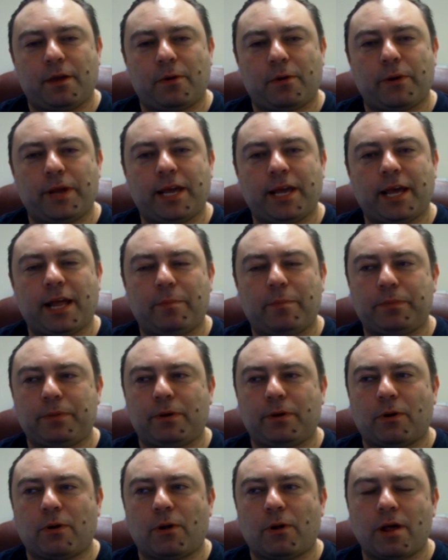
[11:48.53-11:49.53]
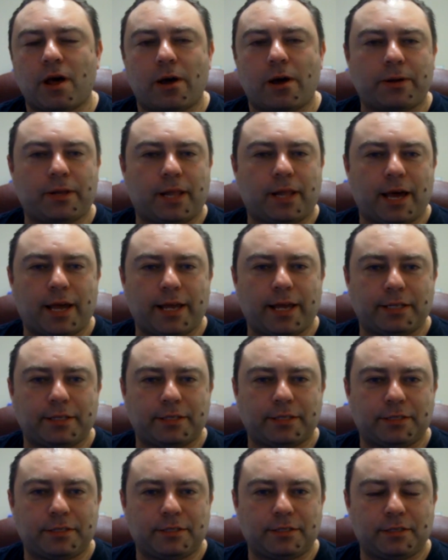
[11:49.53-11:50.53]
We helped all our
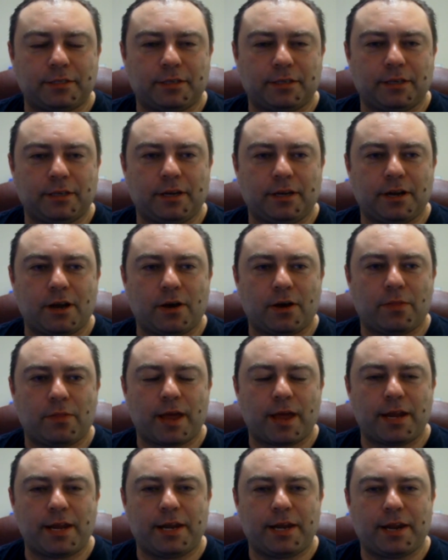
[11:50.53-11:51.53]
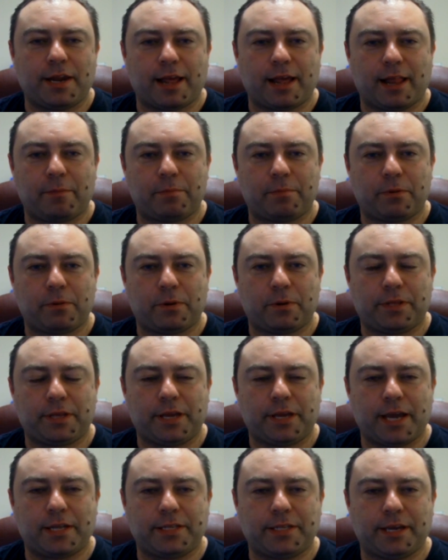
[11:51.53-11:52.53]
clients, you know, that needed help with
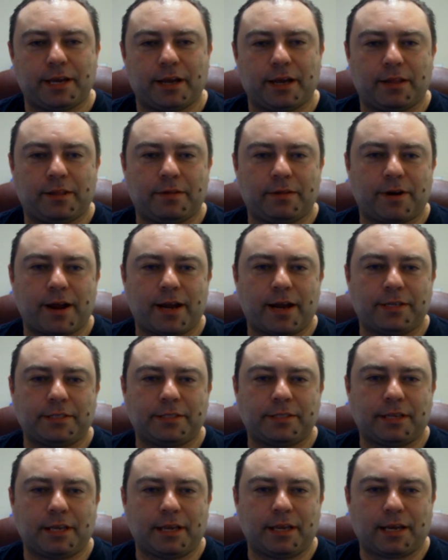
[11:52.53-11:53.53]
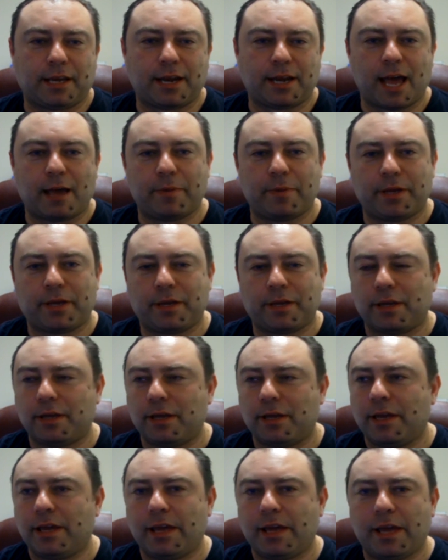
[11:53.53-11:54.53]
EIDL, right? Economic
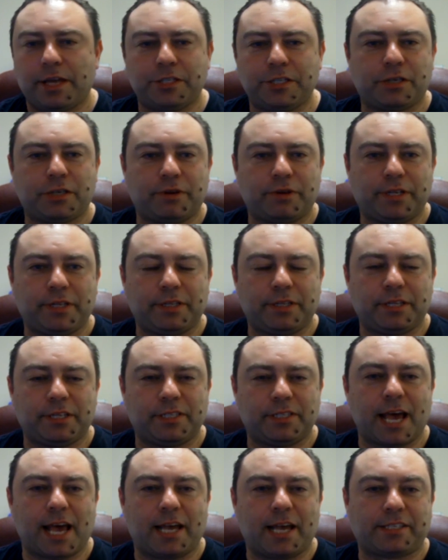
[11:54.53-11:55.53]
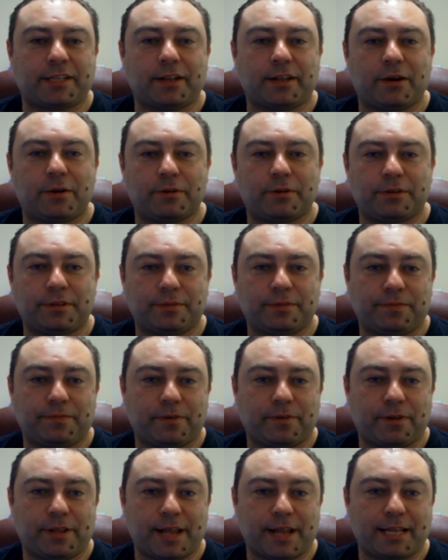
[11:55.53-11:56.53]
injury disaster loan.
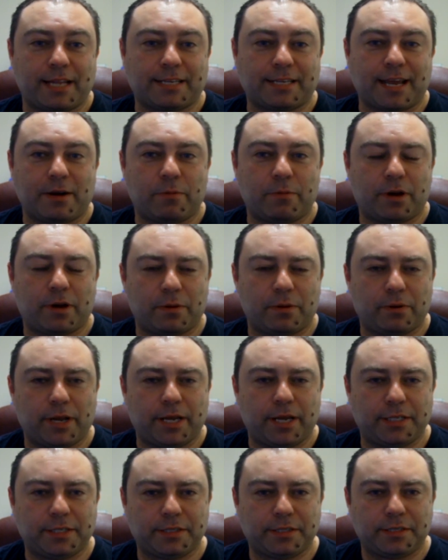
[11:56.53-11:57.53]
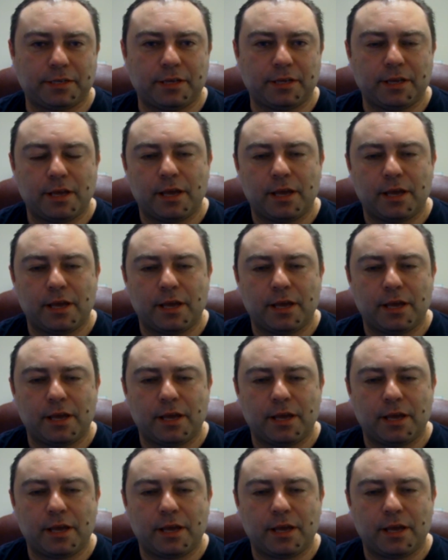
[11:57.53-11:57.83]
That's kind of what it is.